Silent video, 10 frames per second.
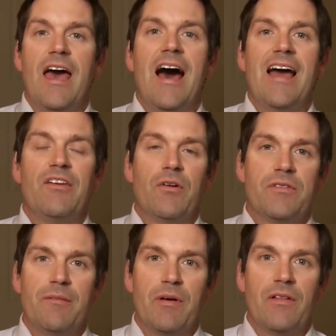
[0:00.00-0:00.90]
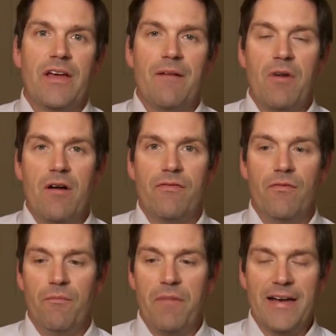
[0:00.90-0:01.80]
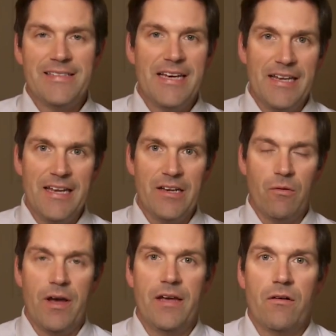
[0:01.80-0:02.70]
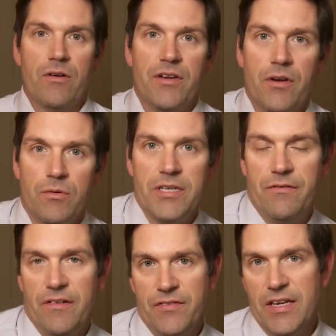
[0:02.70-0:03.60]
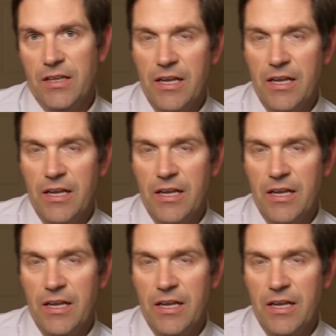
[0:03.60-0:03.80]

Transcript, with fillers: uh, you know, typically I'm off by 10 anyway, or, you know, 10, 15,